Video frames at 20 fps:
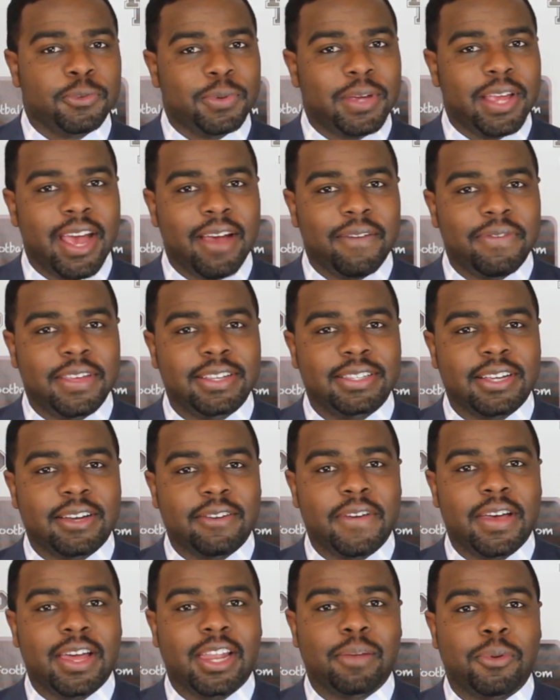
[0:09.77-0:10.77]
We have these
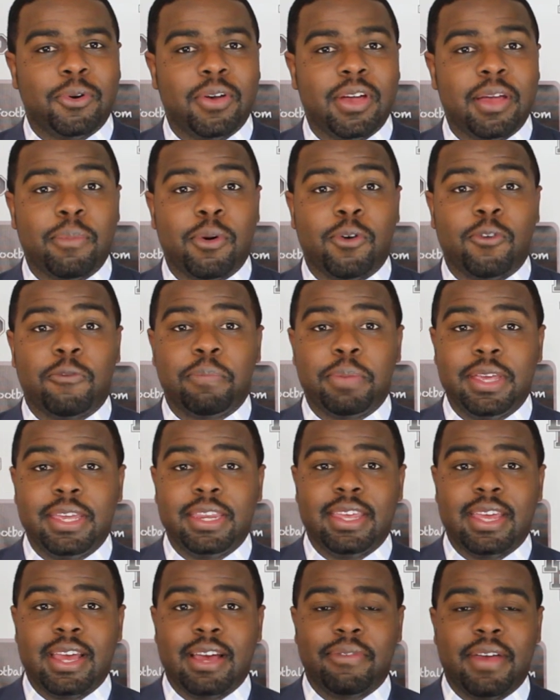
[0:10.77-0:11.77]
available in both
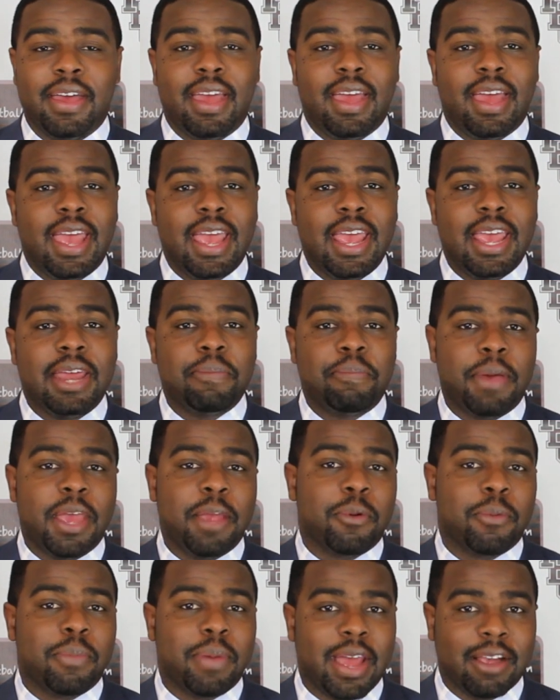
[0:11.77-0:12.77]
PDF and
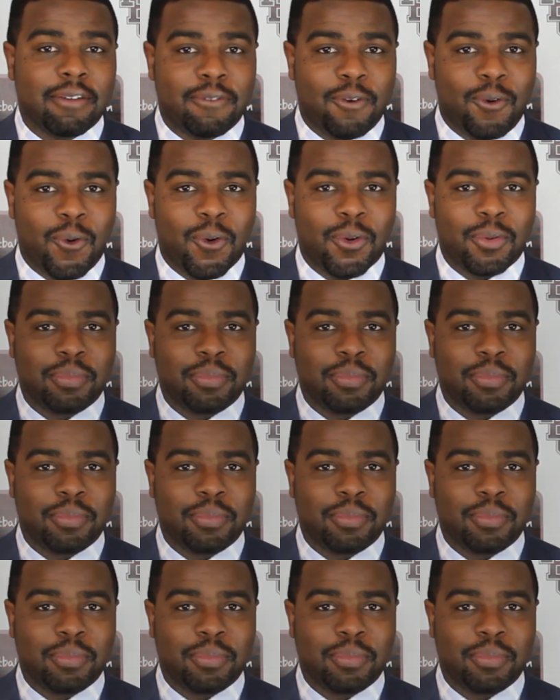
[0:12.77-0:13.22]
paperback form.